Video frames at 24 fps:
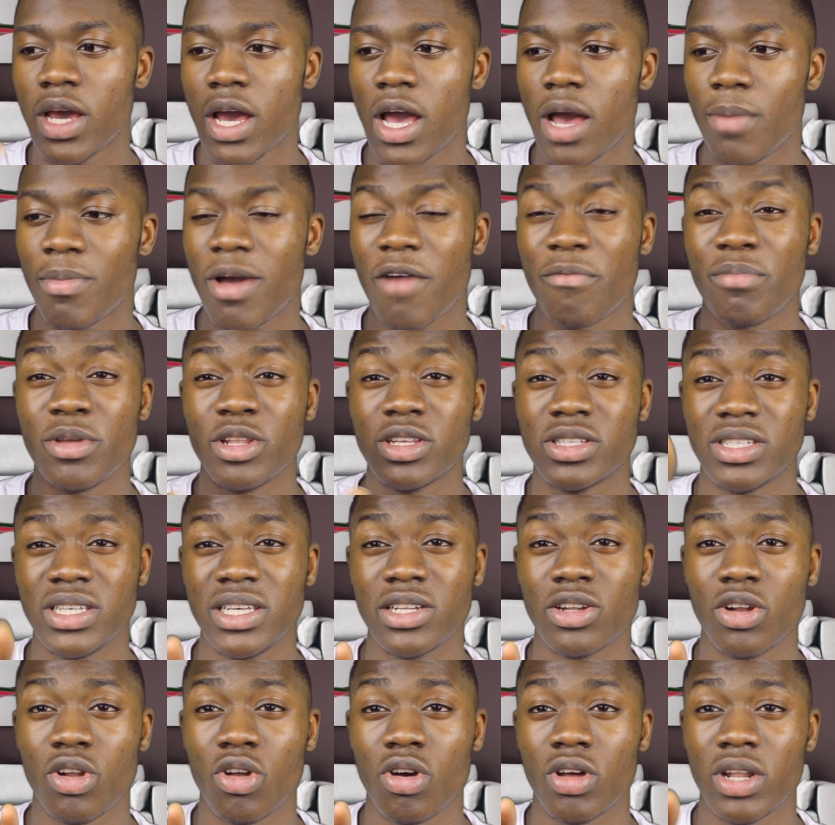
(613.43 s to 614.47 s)
I've been
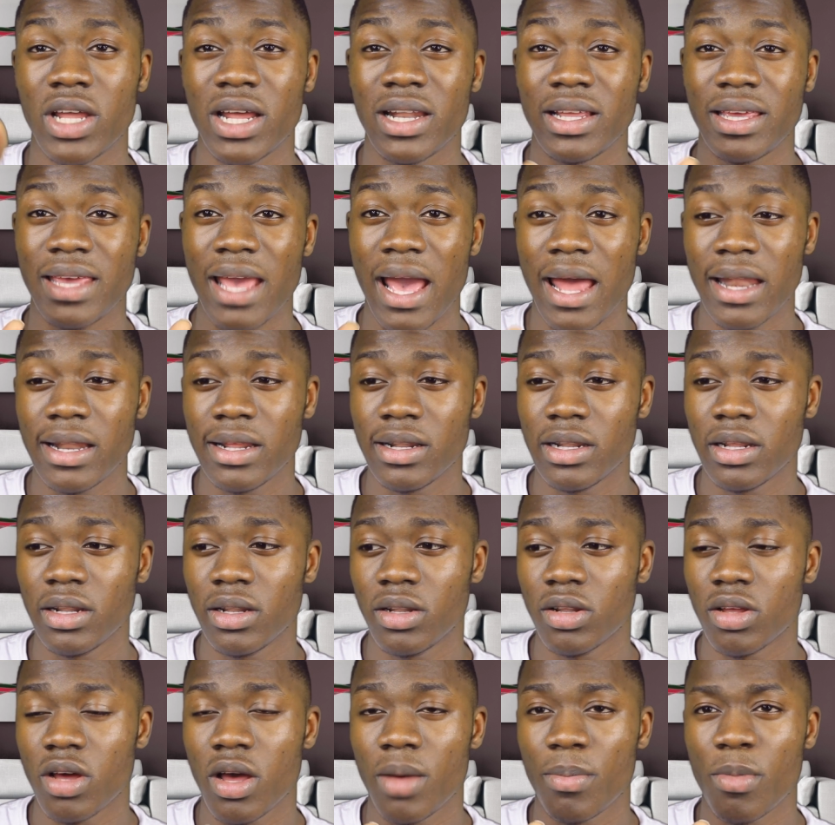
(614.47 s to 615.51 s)
seeing a lot that Canon
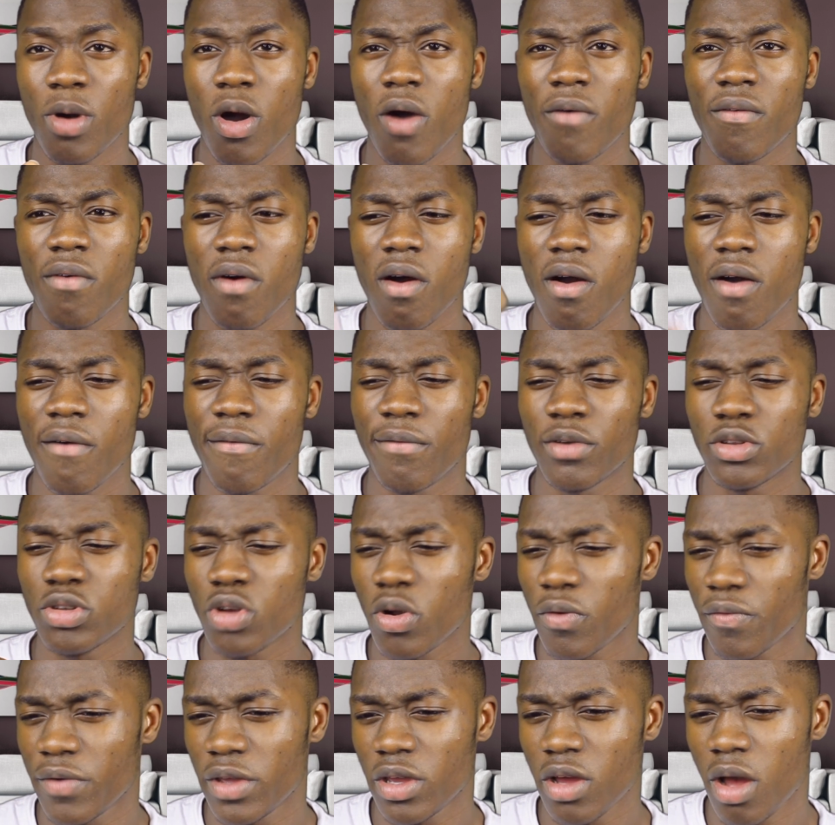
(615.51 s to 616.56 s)
and other
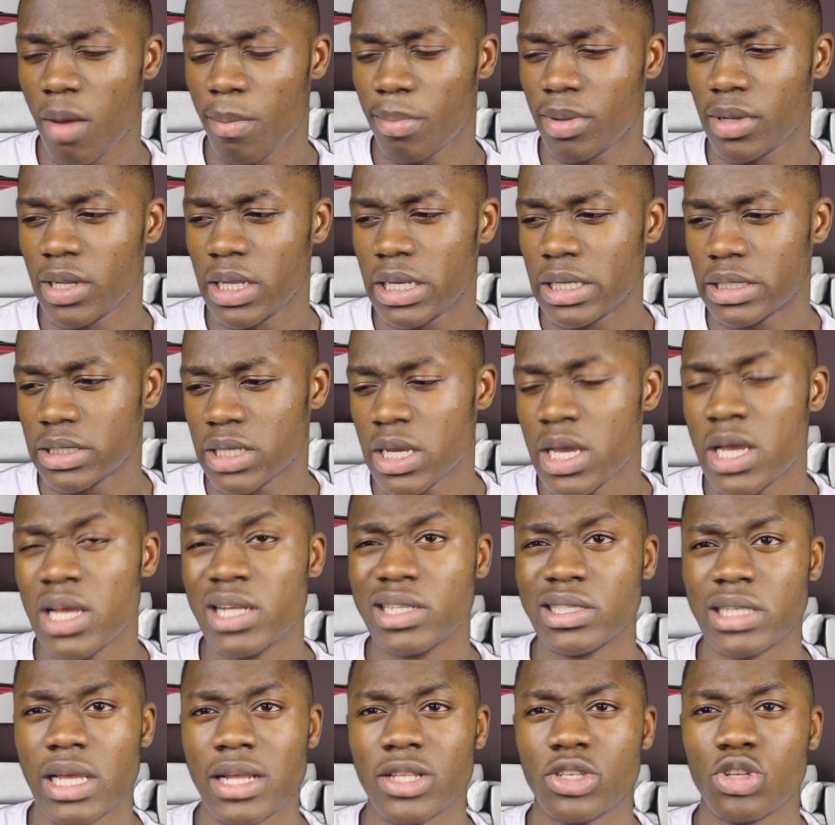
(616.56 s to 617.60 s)
photography companies
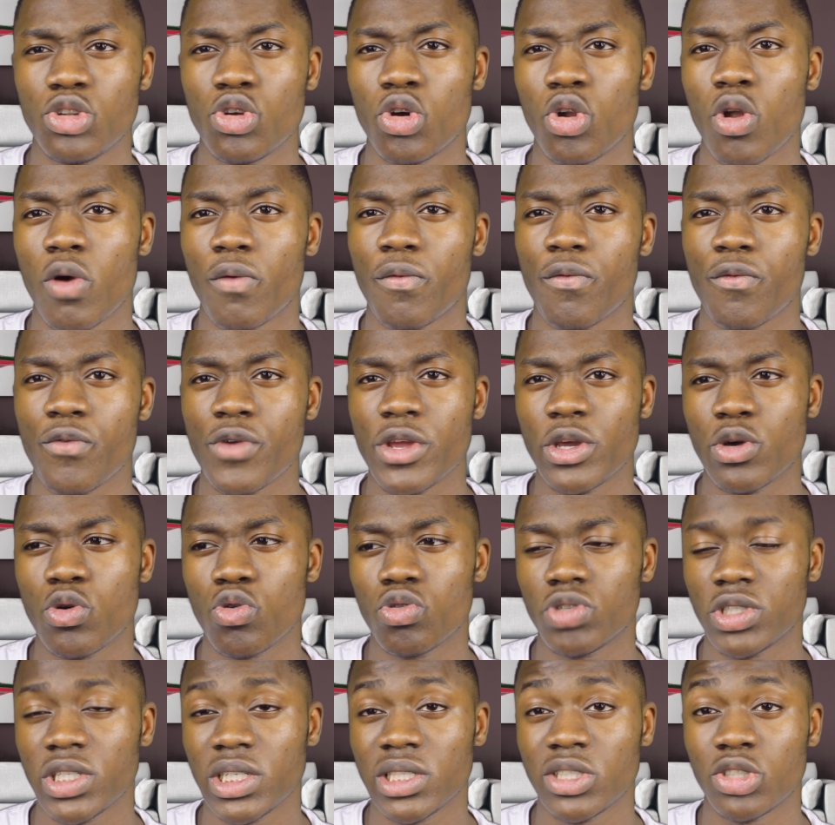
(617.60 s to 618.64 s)
tend to do a lot of free
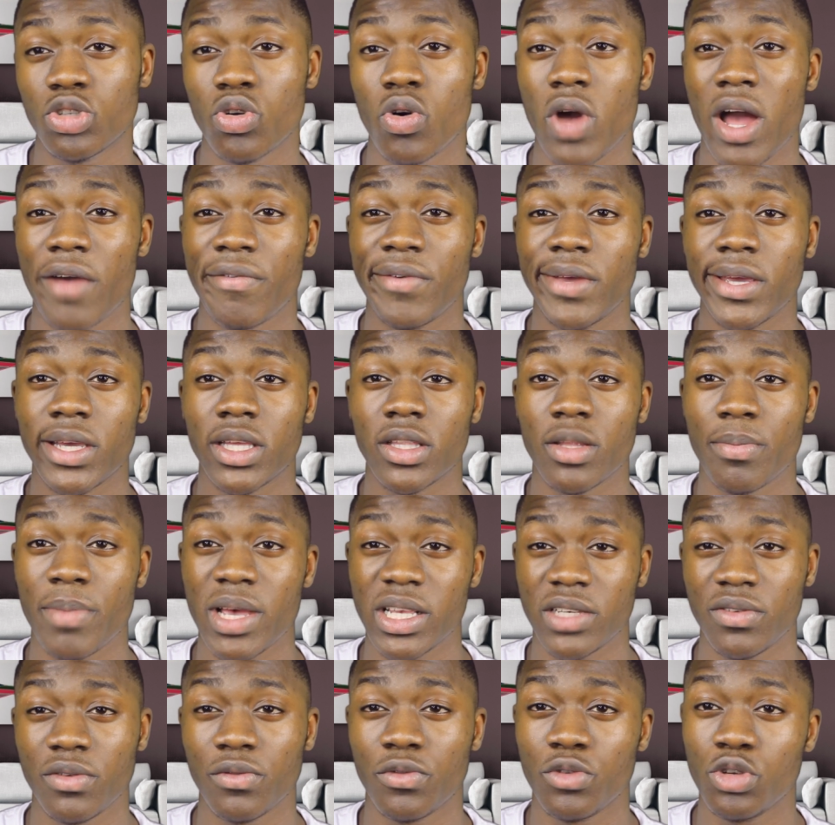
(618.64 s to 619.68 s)
courses, so I think the
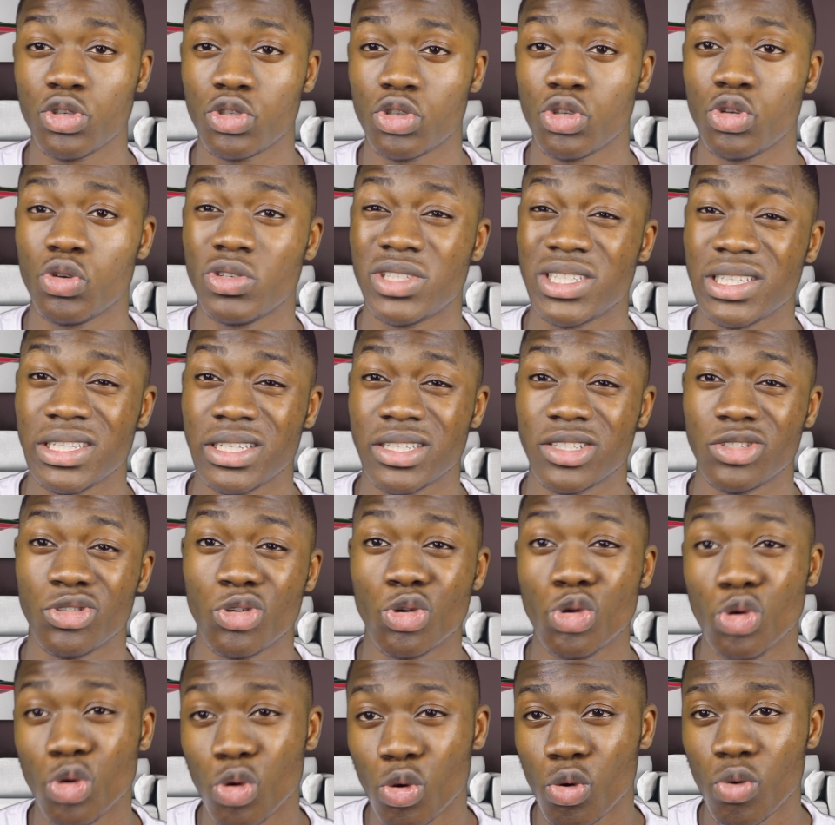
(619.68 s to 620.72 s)
best thing for you to do is
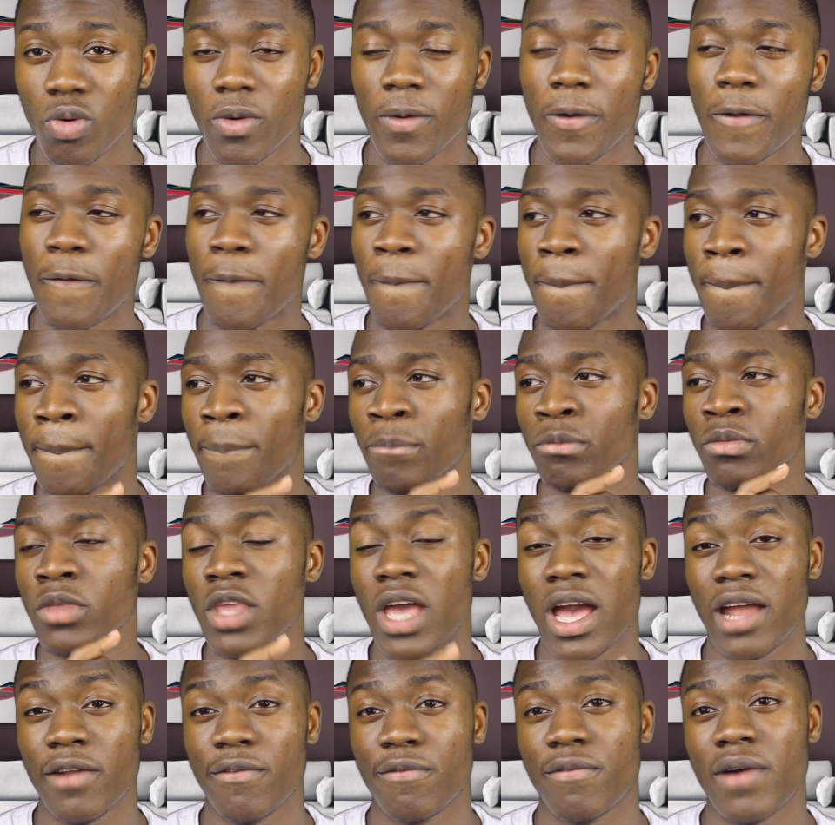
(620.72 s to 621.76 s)
Google
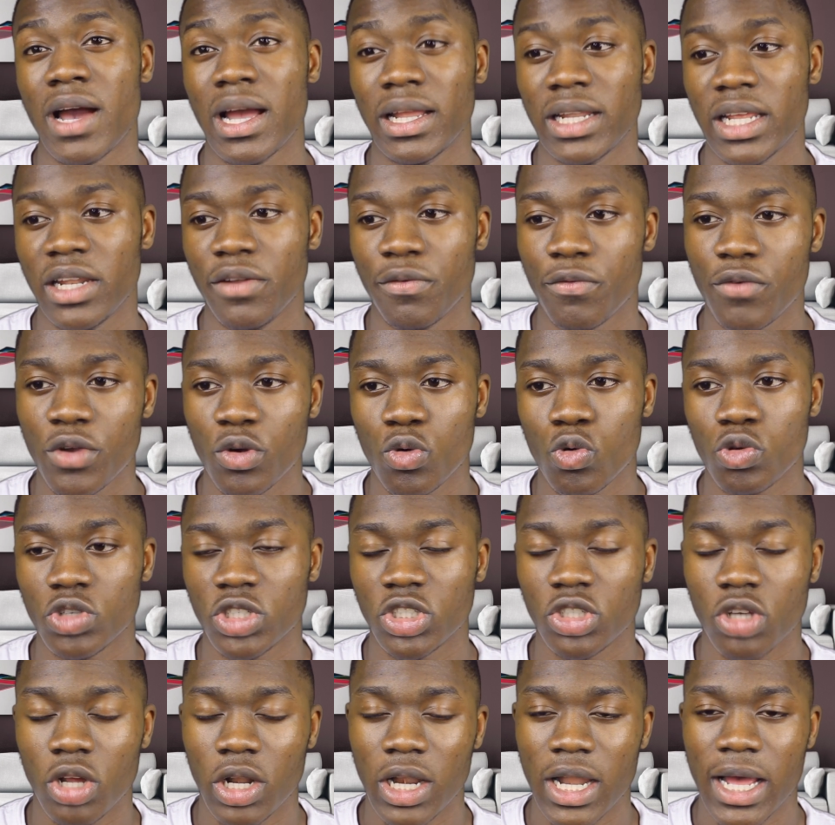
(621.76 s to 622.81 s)
and find any free
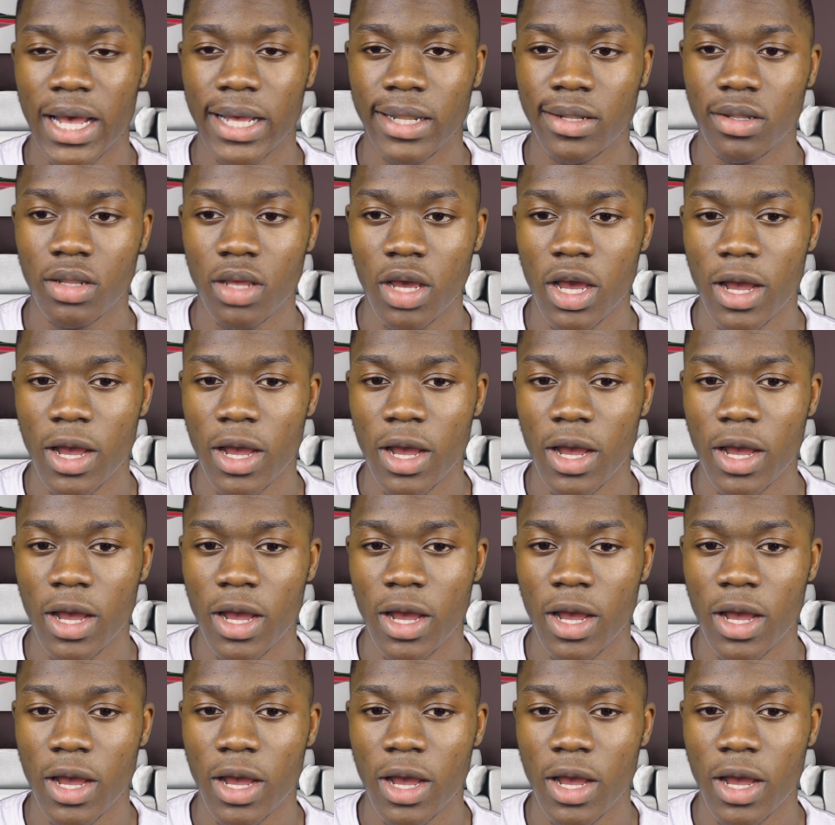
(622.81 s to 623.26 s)
courses online.